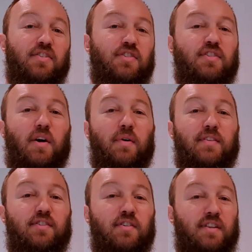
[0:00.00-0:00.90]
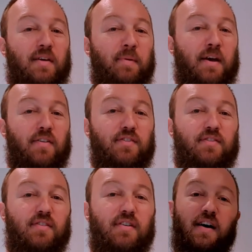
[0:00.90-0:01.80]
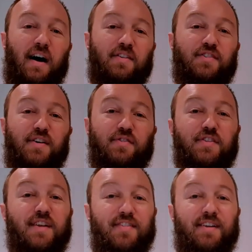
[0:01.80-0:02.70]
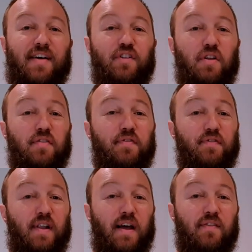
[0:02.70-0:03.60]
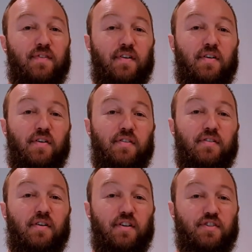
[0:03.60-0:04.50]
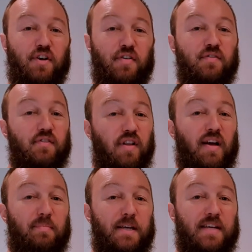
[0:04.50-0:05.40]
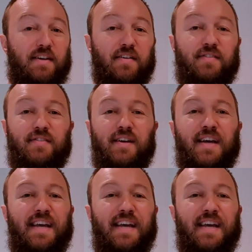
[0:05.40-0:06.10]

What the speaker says: Just go easy on the amounts. Hard seltzer doesn't have a lot of flavor on its own, like beer does.